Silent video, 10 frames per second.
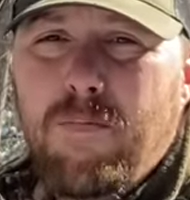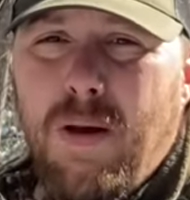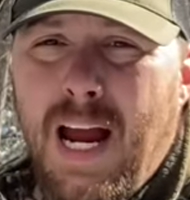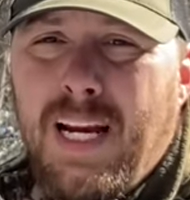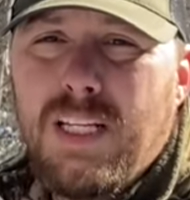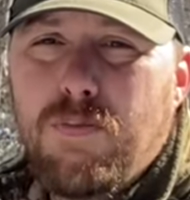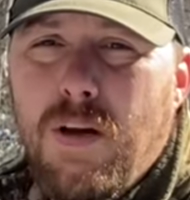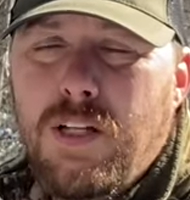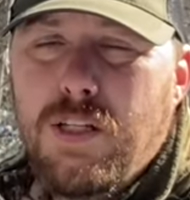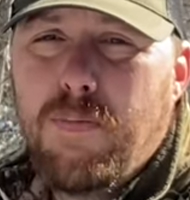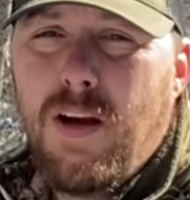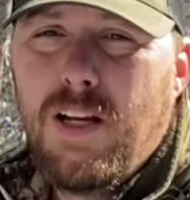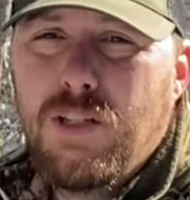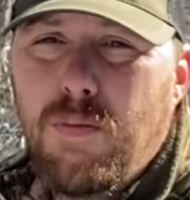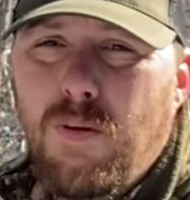back as much as
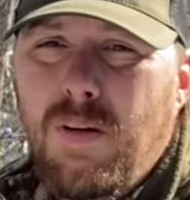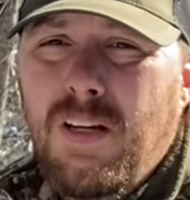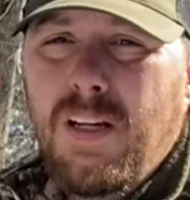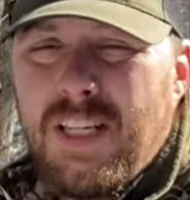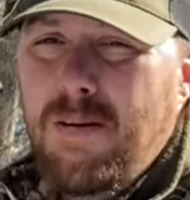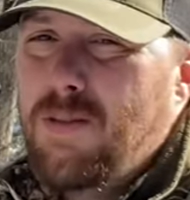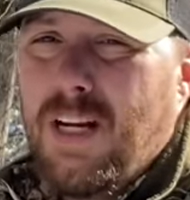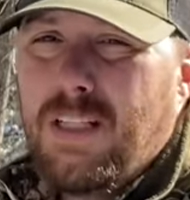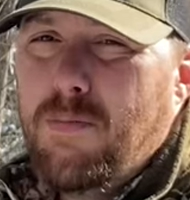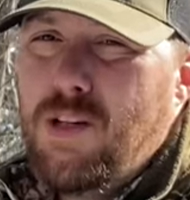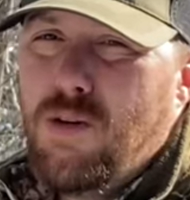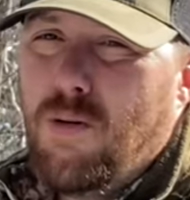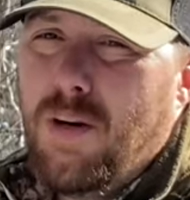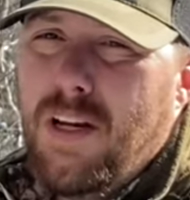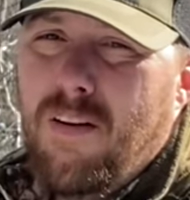possible. Seems like the
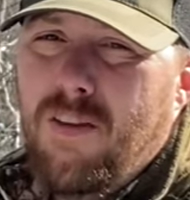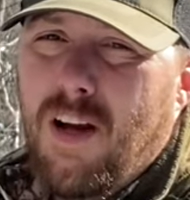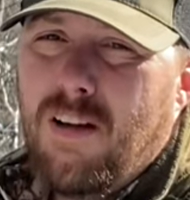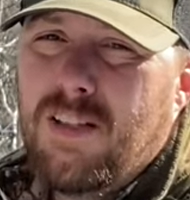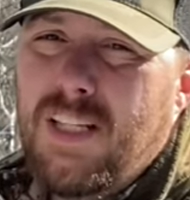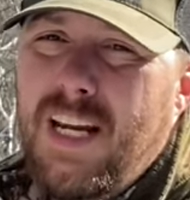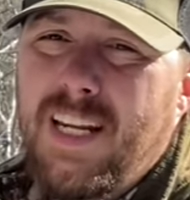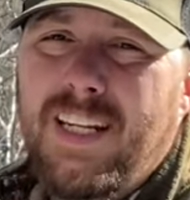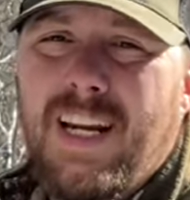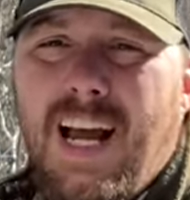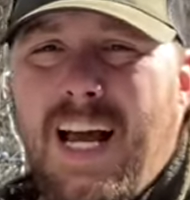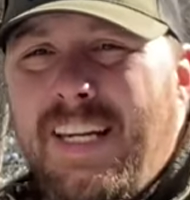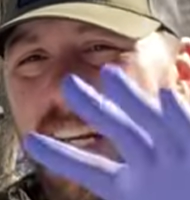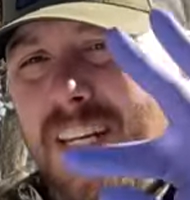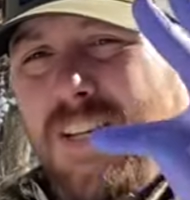majority of y'all said that I
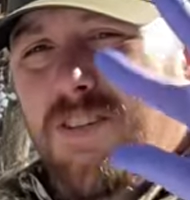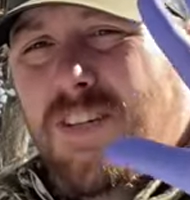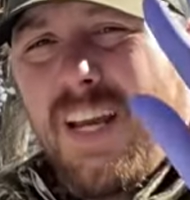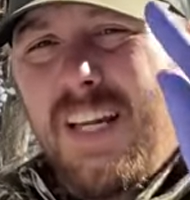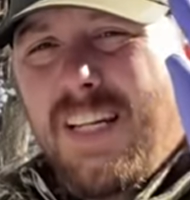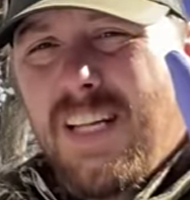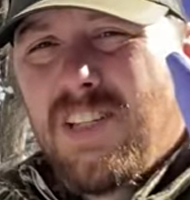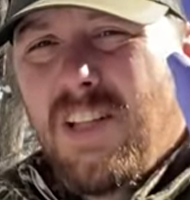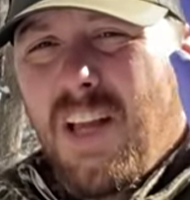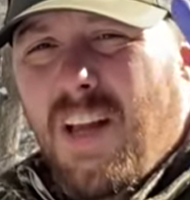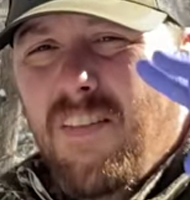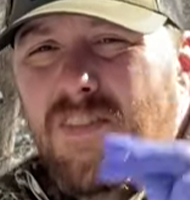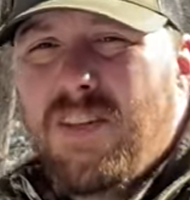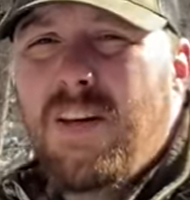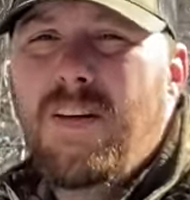didn't use latex
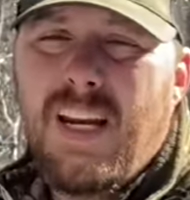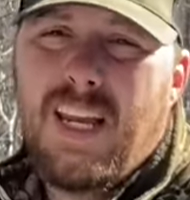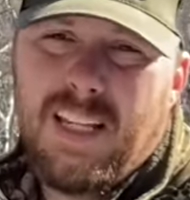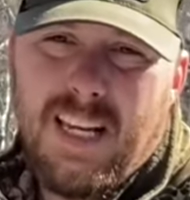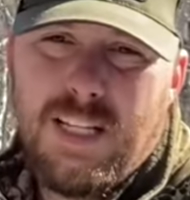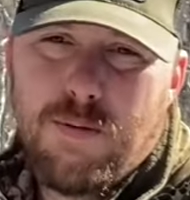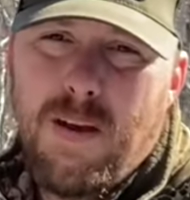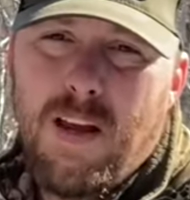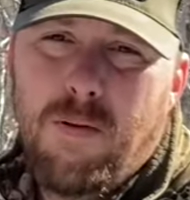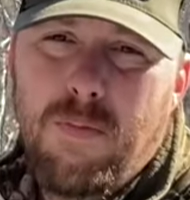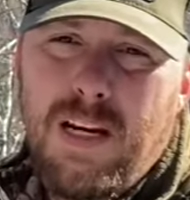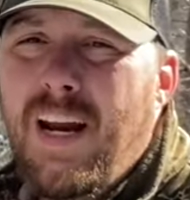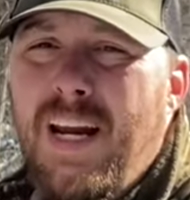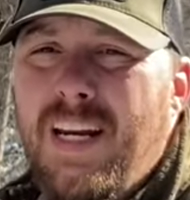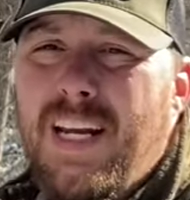gloves and that they smelled me.
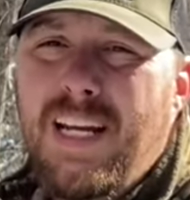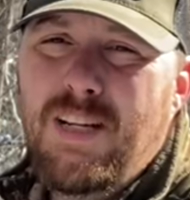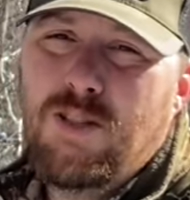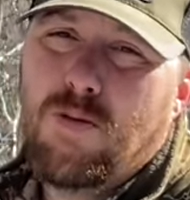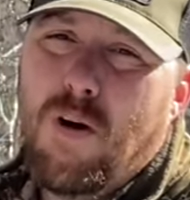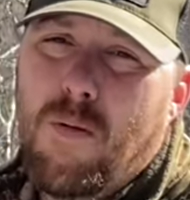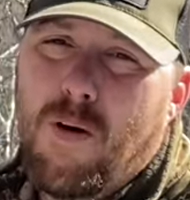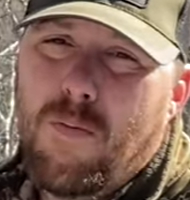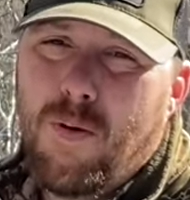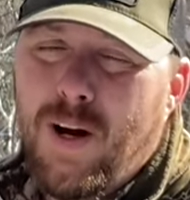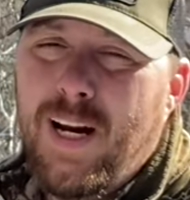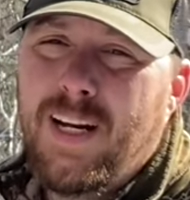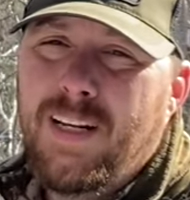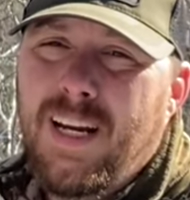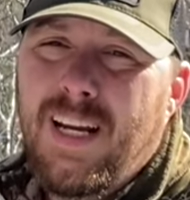And I used Walmart
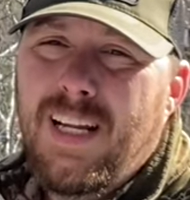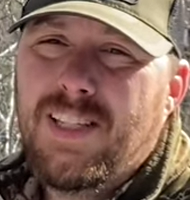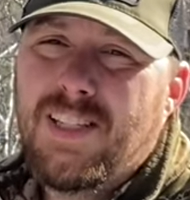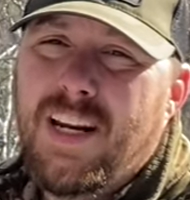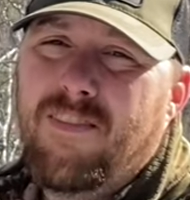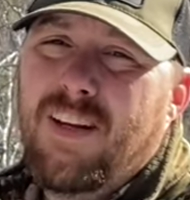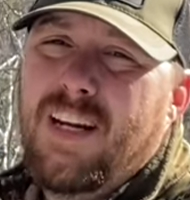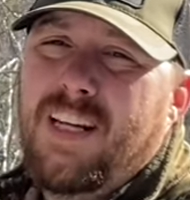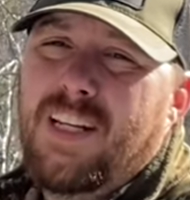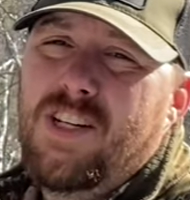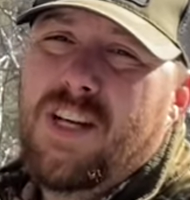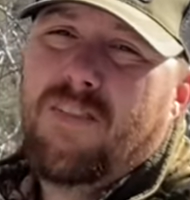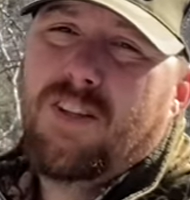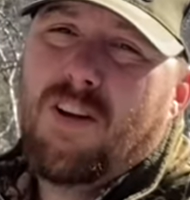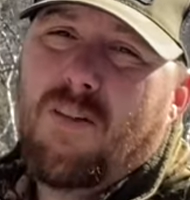brand instead of getting the
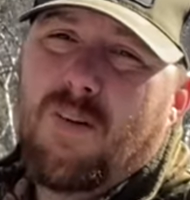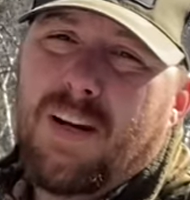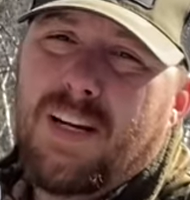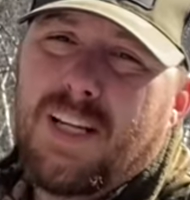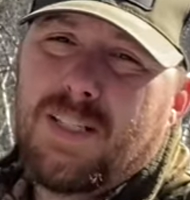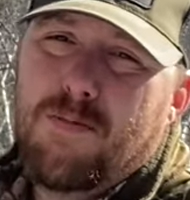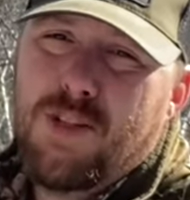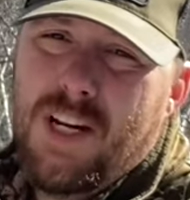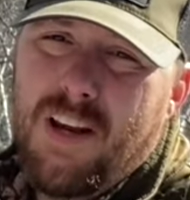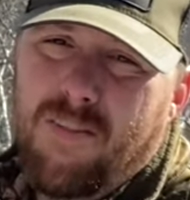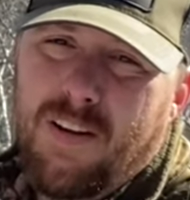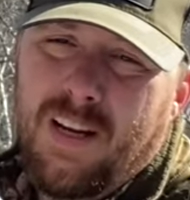Jif. So I went and got some Jif